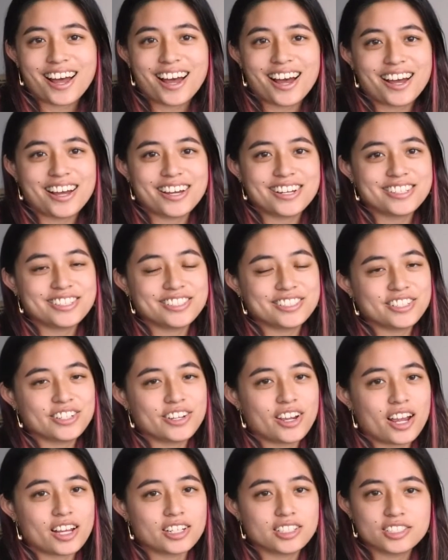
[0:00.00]
Hi, so
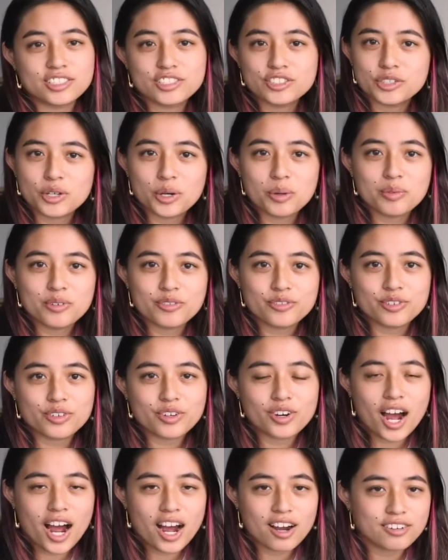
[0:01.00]
as you saw
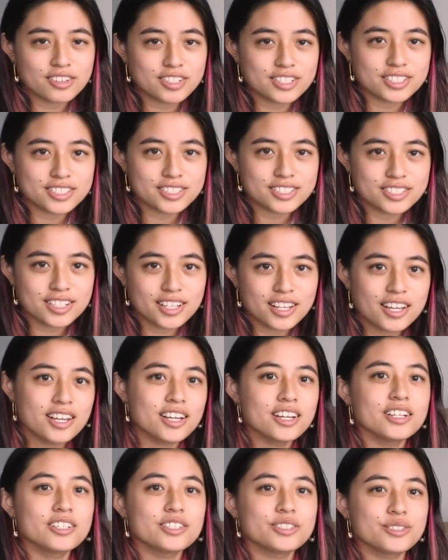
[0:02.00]
before, I was
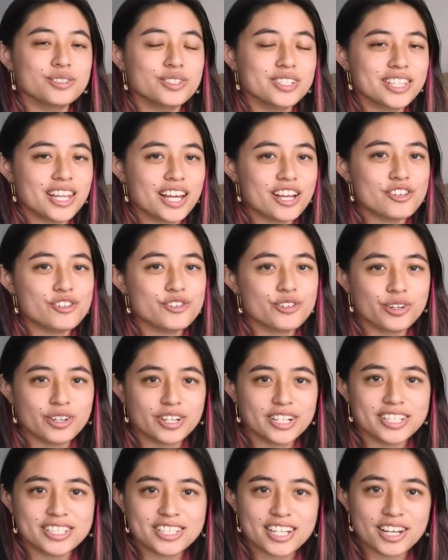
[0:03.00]
doing that
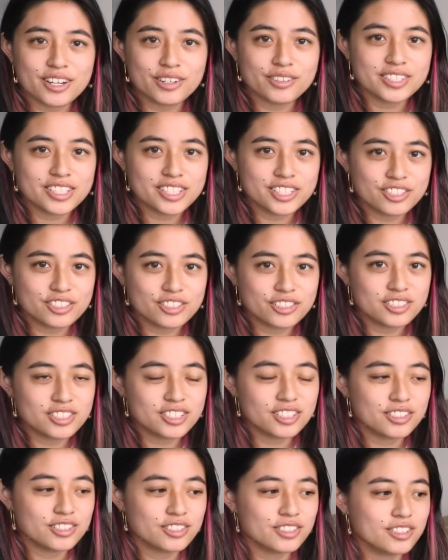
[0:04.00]
drawing date with
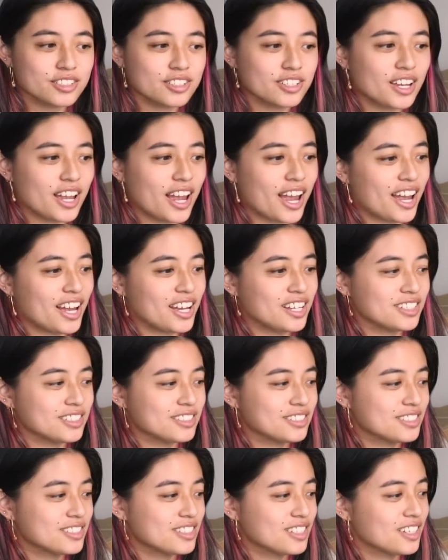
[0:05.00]
Jusu,
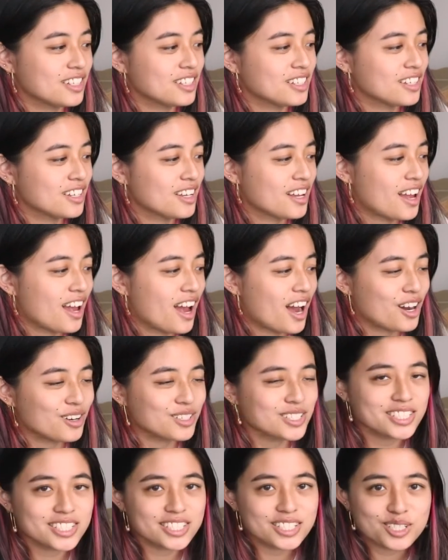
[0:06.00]
and
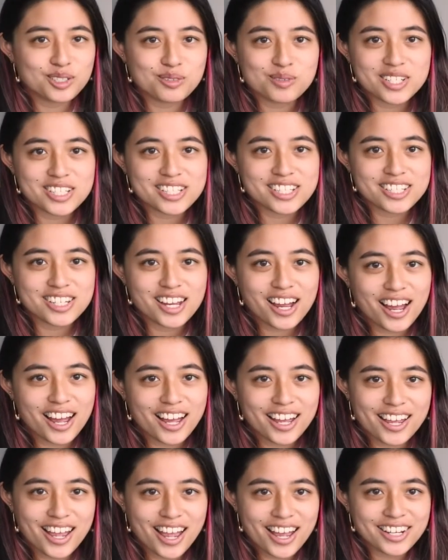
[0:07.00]
I was a little bit
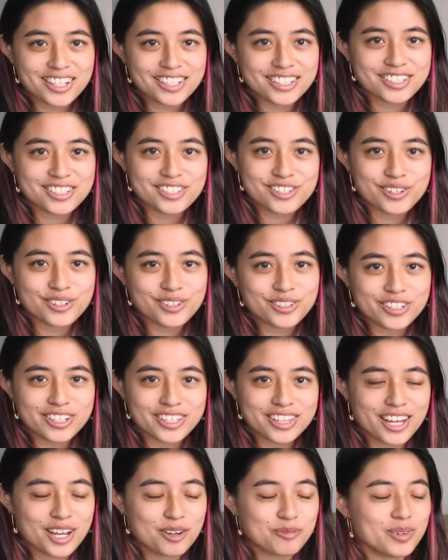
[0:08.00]
shy. I didn't
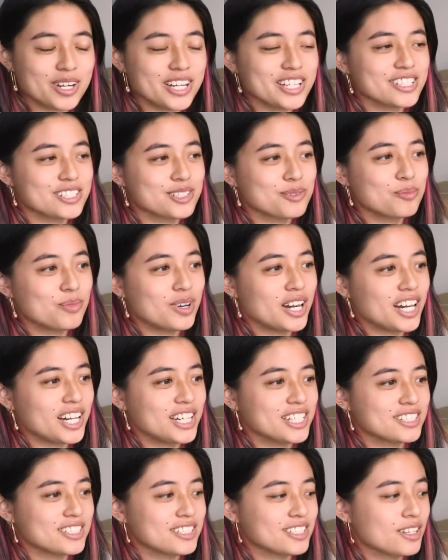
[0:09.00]
talk that much,
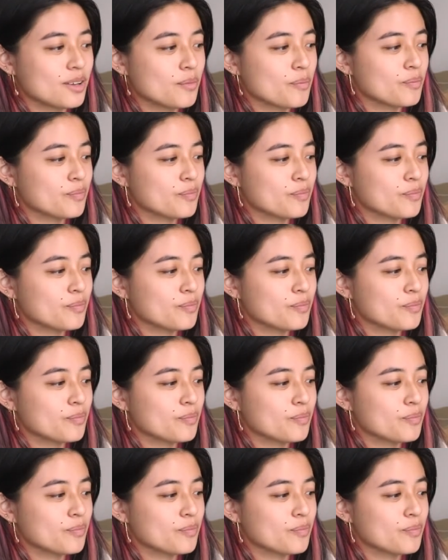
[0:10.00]
but